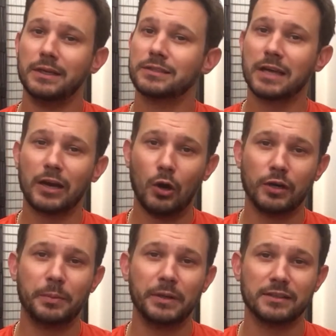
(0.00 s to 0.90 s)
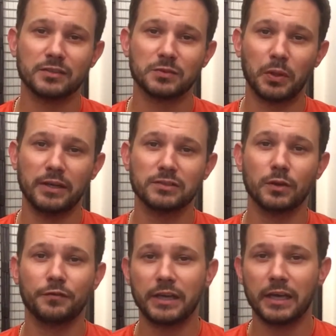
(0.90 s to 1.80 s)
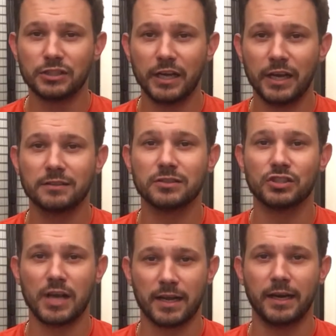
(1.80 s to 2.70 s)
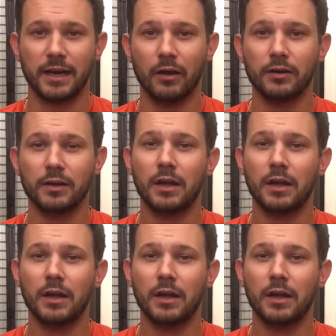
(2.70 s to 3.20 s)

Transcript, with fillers: It's kind of hard to beat this place, so if you get a chance, check it out.